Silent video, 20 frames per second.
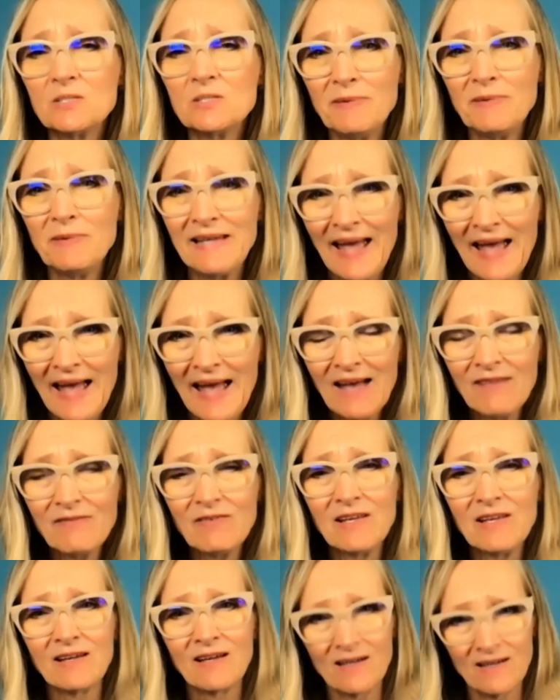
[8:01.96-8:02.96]
to be
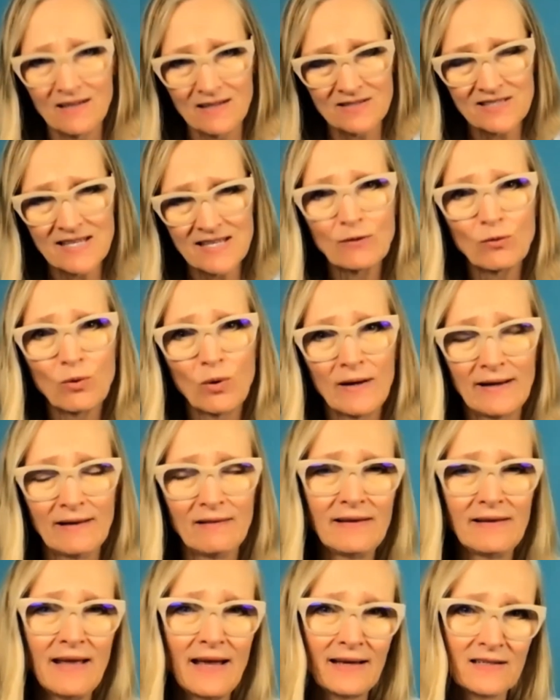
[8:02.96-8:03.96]
having
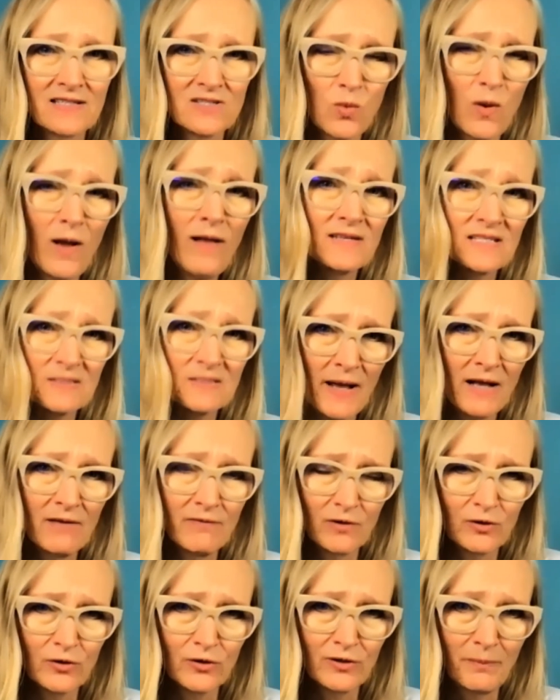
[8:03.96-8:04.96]
sacroiliac as well as
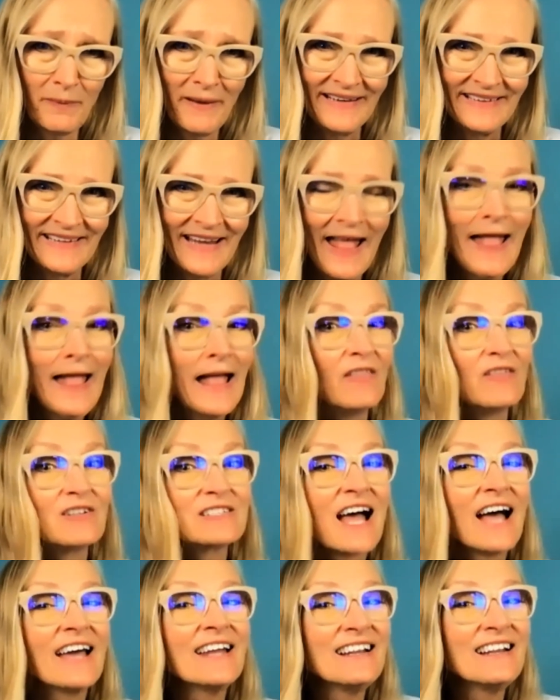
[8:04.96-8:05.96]
pelvic girdle pain. And
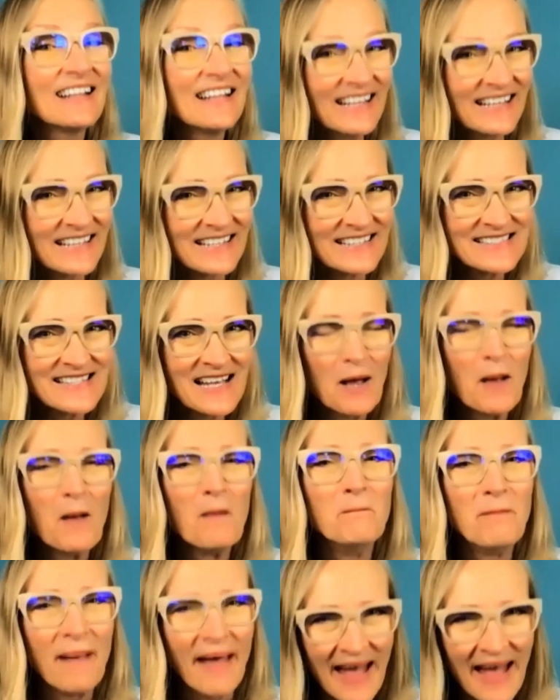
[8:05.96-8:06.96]
the title is
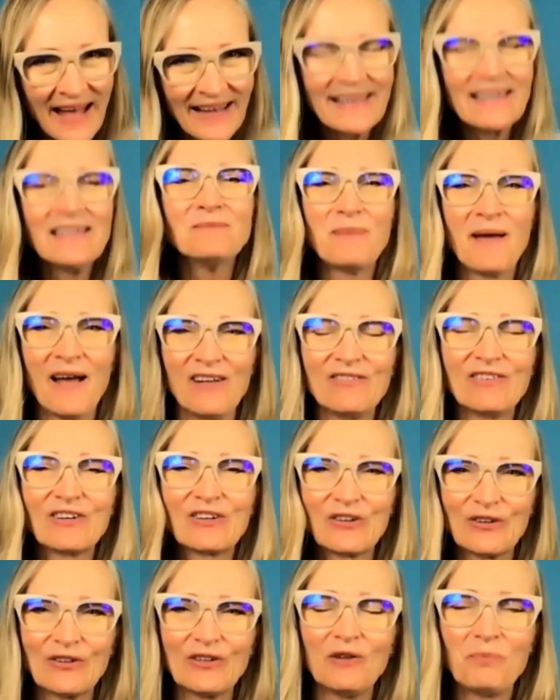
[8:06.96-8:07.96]
Back and
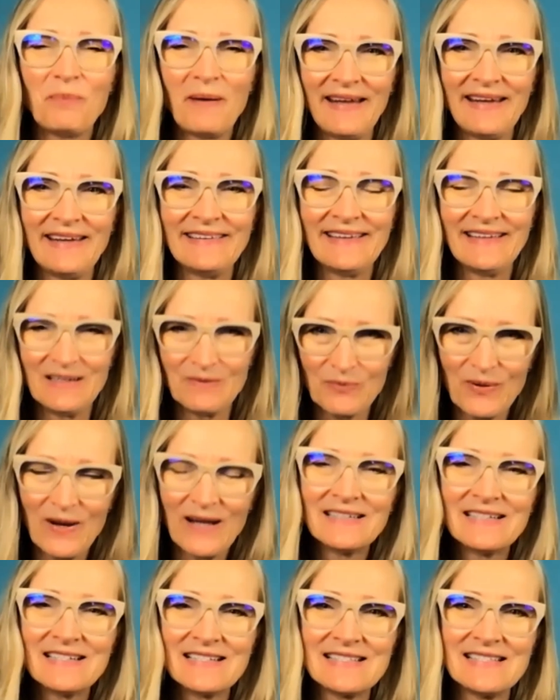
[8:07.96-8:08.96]
Pelvic Girdle Pain in
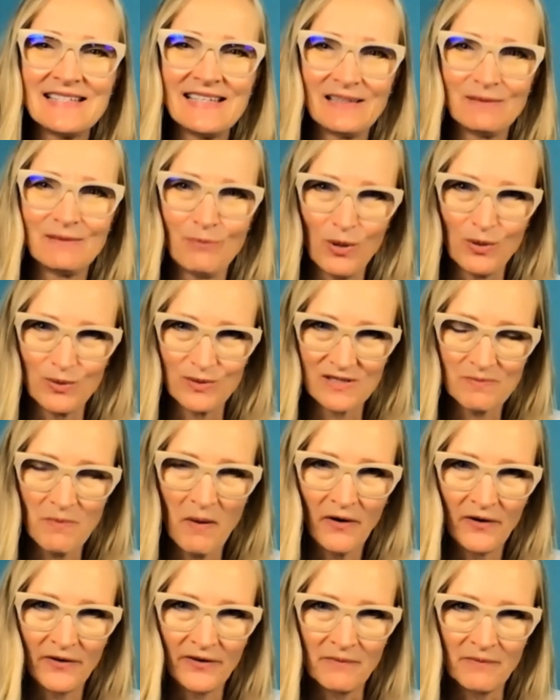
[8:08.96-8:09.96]
Pregnancy and
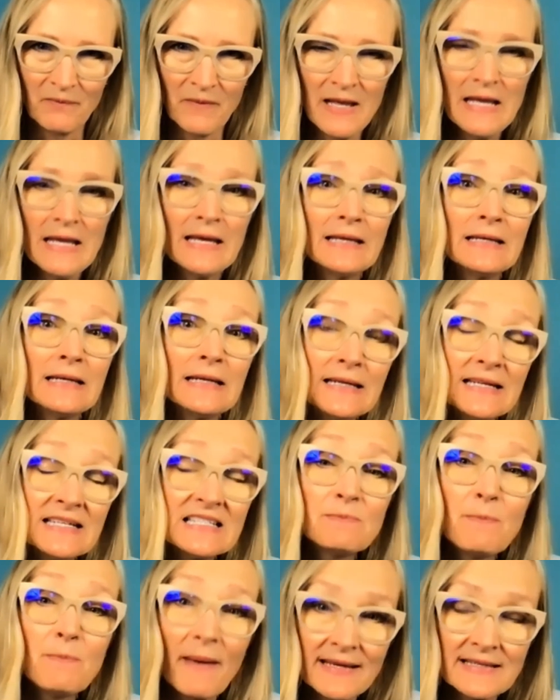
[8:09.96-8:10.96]
Postpartum. And it
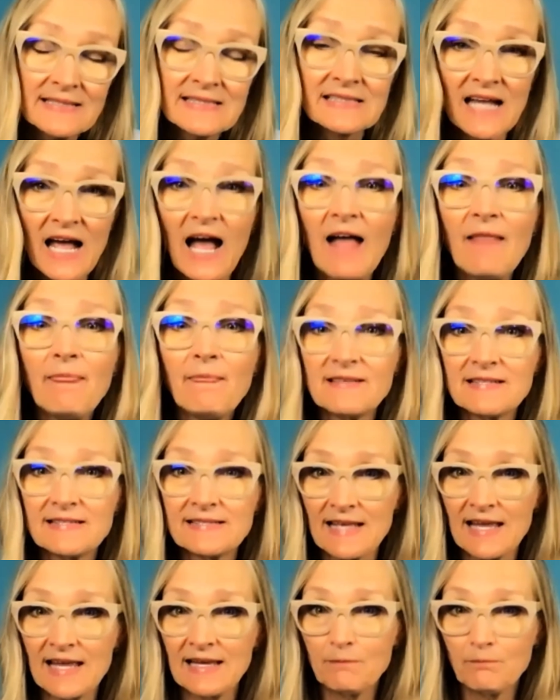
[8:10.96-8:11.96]
is based on the
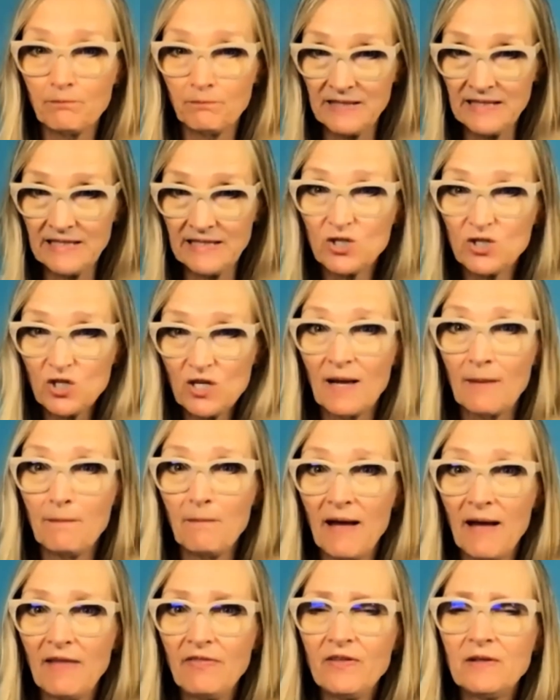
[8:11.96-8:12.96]
same
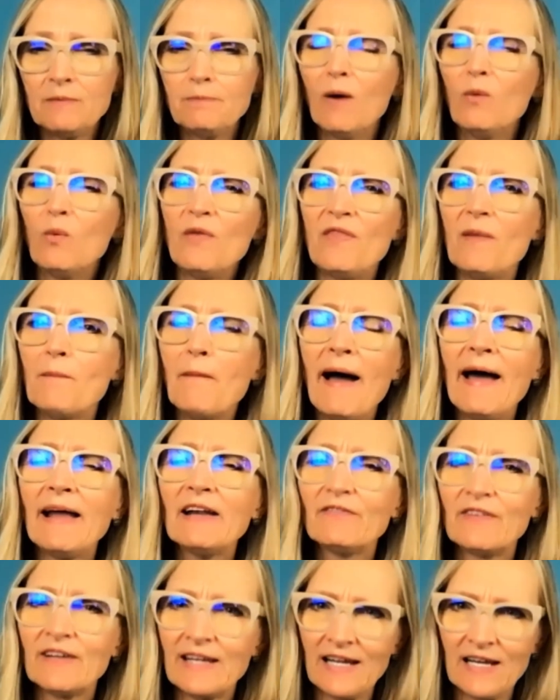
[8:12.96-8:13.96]
PGM method, but with the
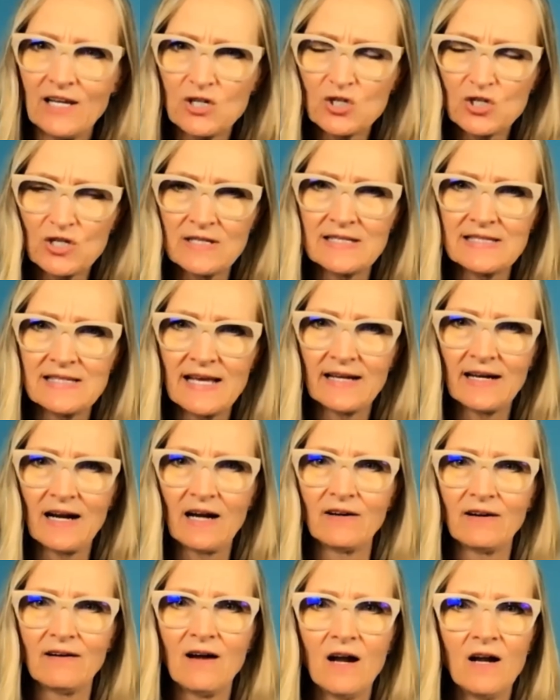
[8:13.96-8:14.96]
modifications that
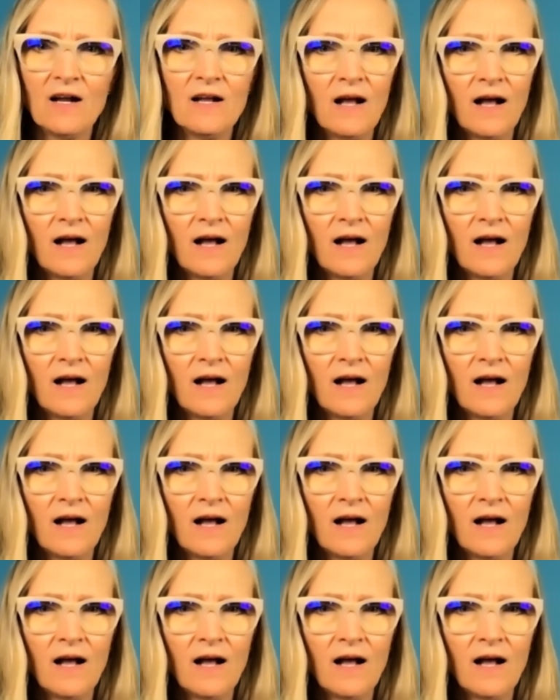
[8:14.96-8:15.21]
are